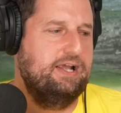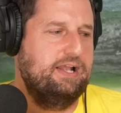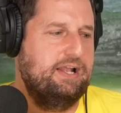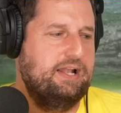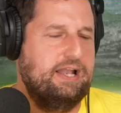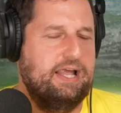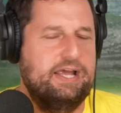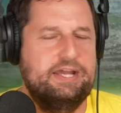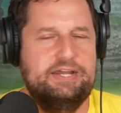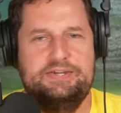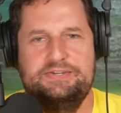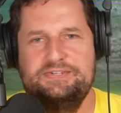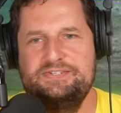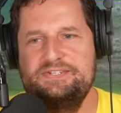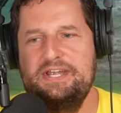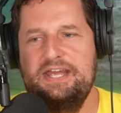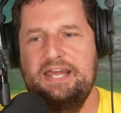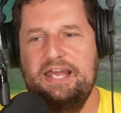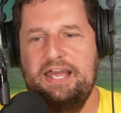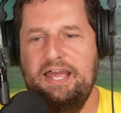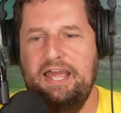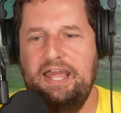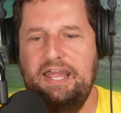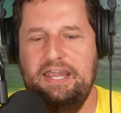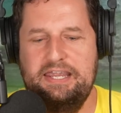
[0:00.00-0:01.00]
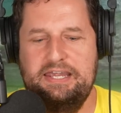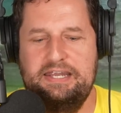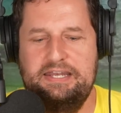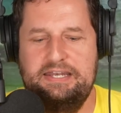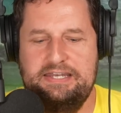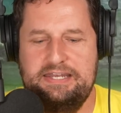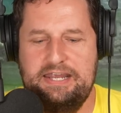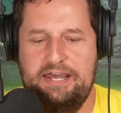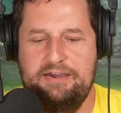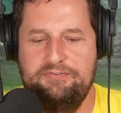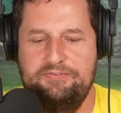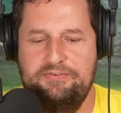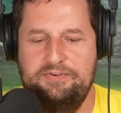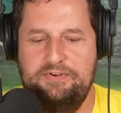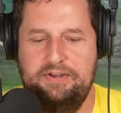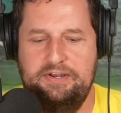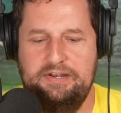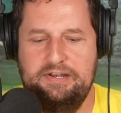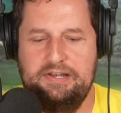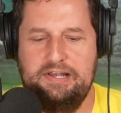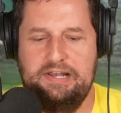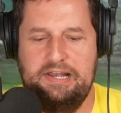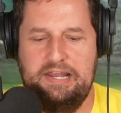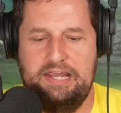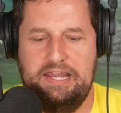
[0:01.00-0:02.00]
like you say, I, I can
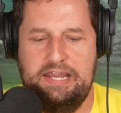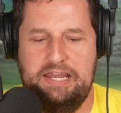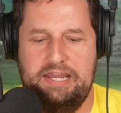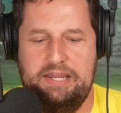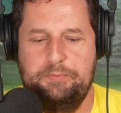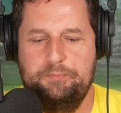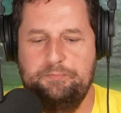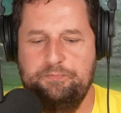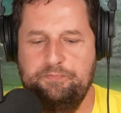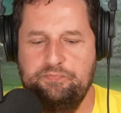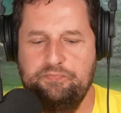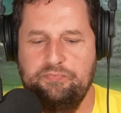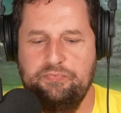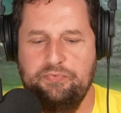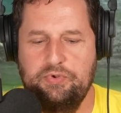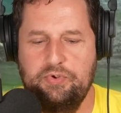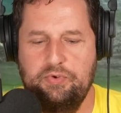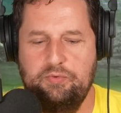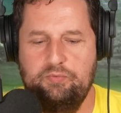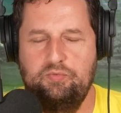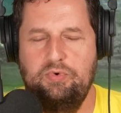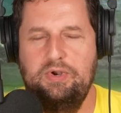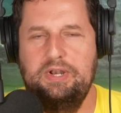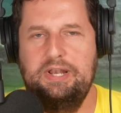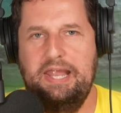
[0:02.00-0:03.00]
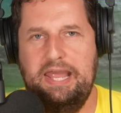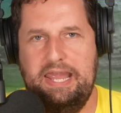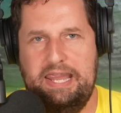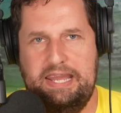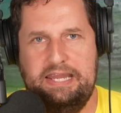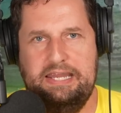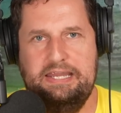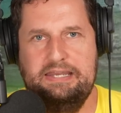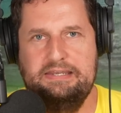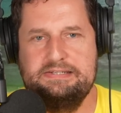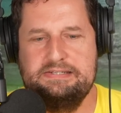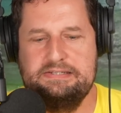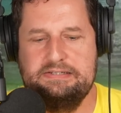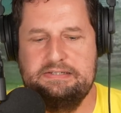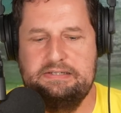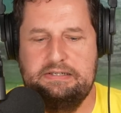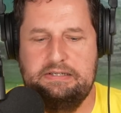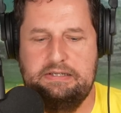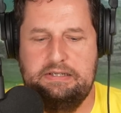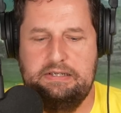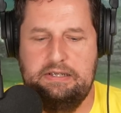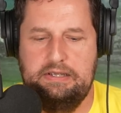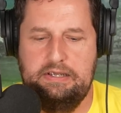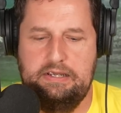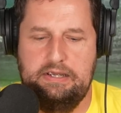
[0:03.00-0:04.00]
definitely relate.
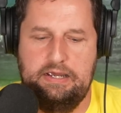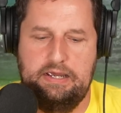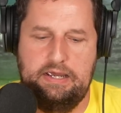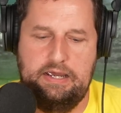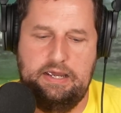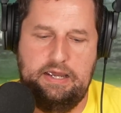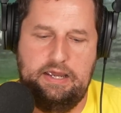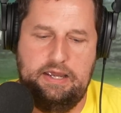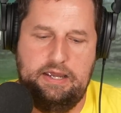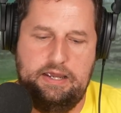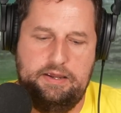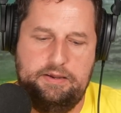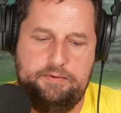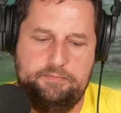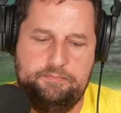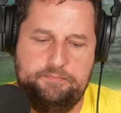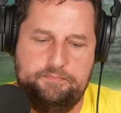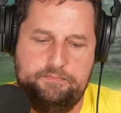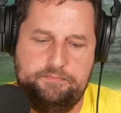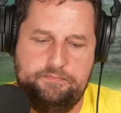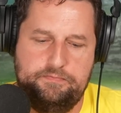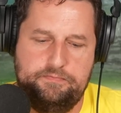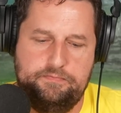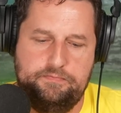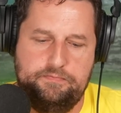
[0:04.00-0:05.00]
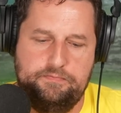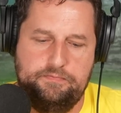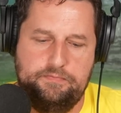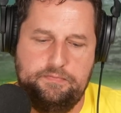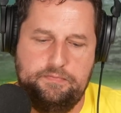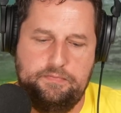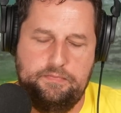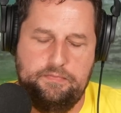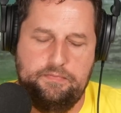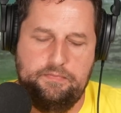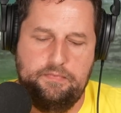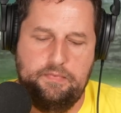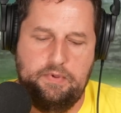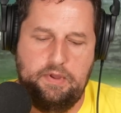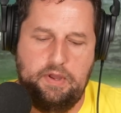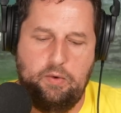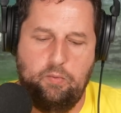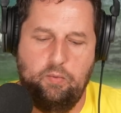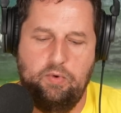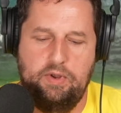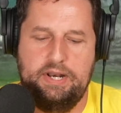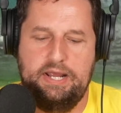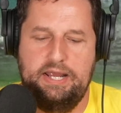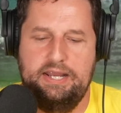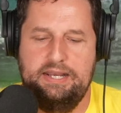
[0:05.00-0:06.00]
Um,
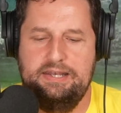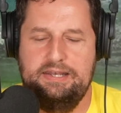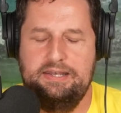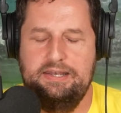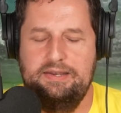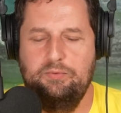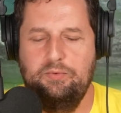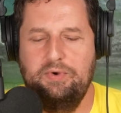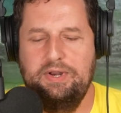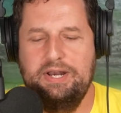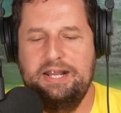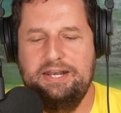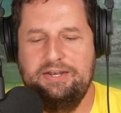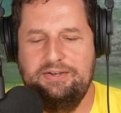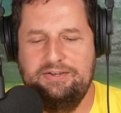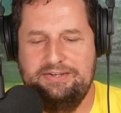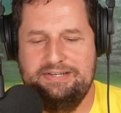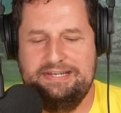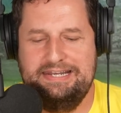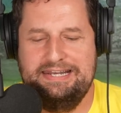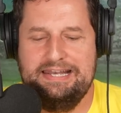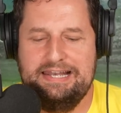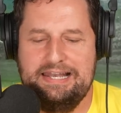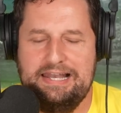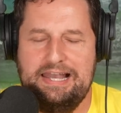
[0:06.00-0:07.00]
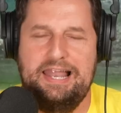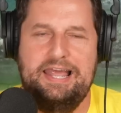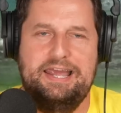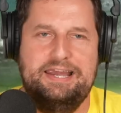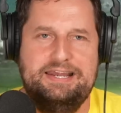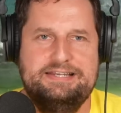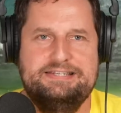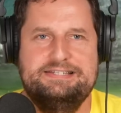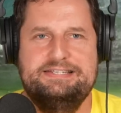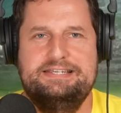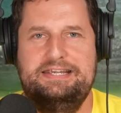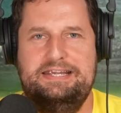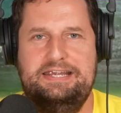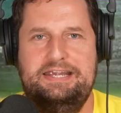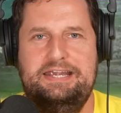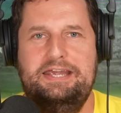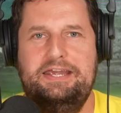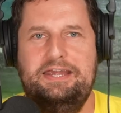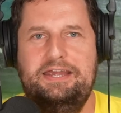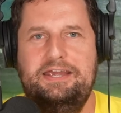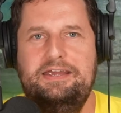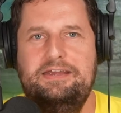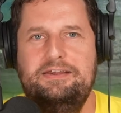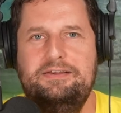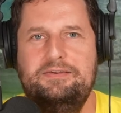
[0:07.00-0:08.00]
what I what I didn't like to
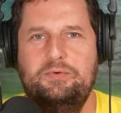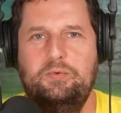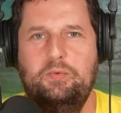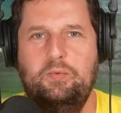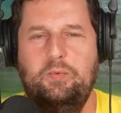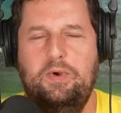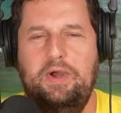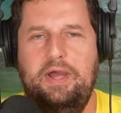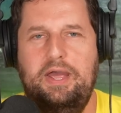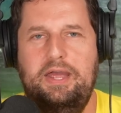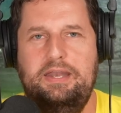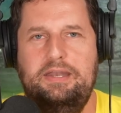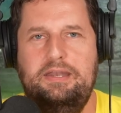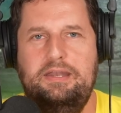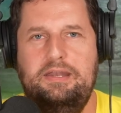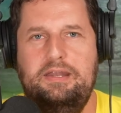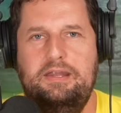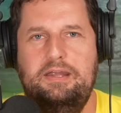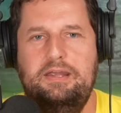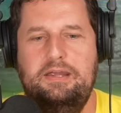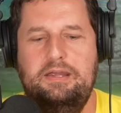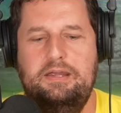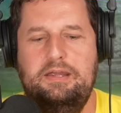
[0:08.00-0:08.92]
hear when